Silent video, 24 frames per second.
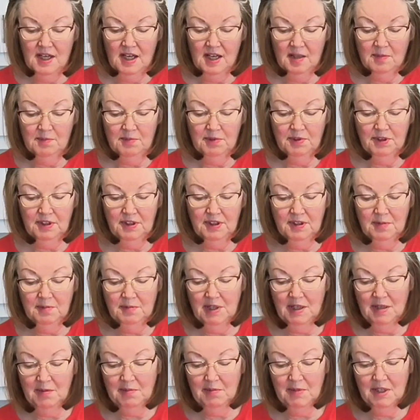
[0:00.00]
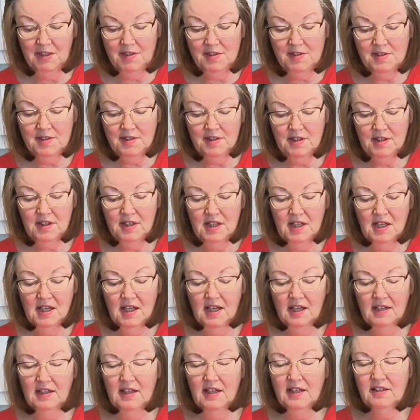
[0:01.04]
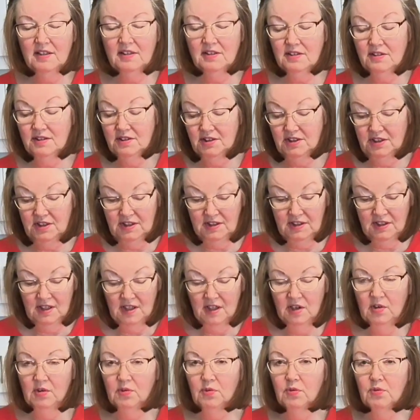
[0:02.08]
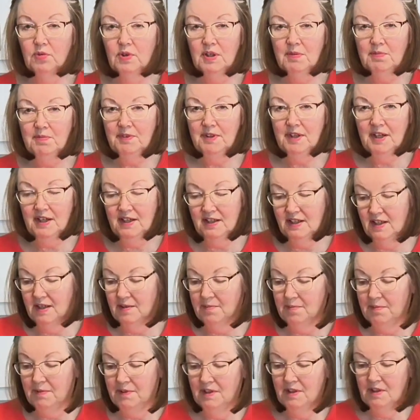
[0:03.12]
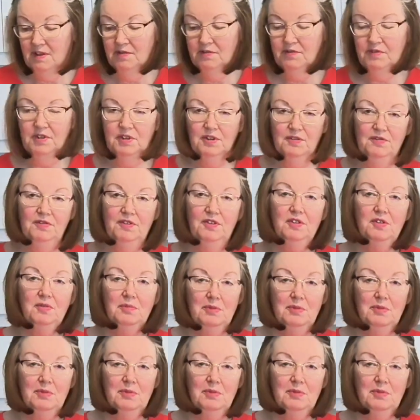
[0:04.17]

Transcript: and put it in my mixer, and I'm going to whip that up for a few